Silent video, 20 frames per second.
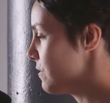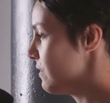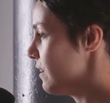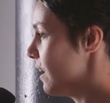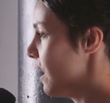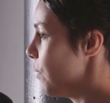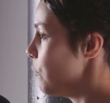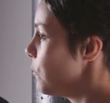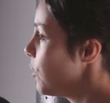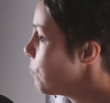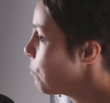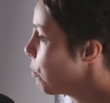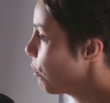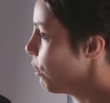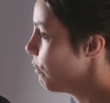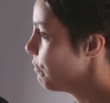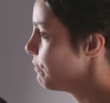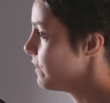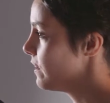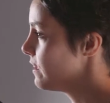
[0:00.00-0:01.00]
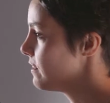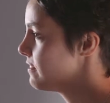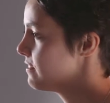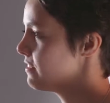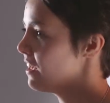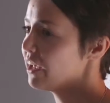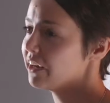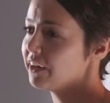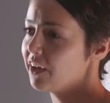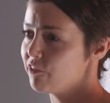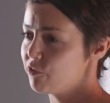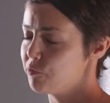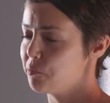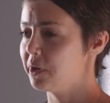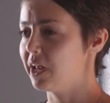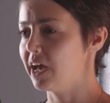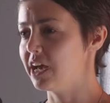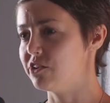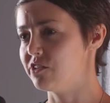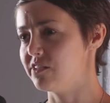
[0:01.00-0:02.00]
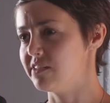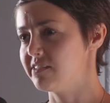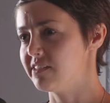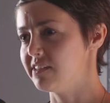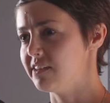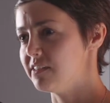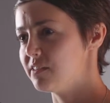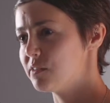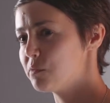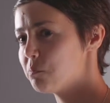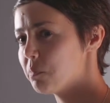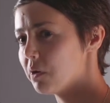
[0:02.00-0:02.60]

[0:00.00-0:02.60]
non-profits, and government agencies.